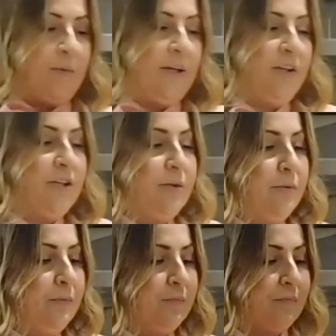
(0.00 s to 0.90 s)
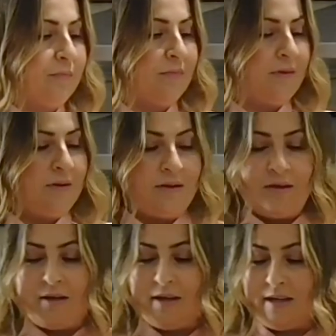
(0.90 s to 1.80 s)
we're going to do
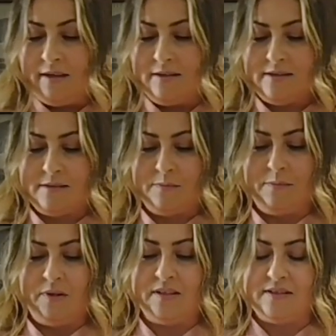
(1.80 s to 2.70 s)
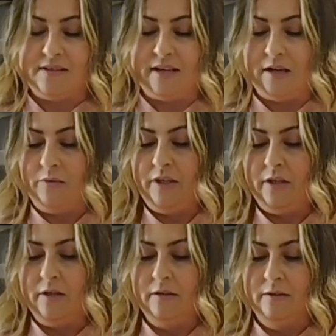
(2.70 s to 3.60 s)
is put this down
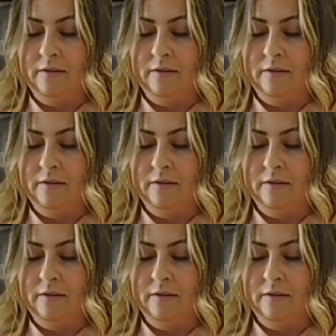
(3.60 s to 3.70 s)
here.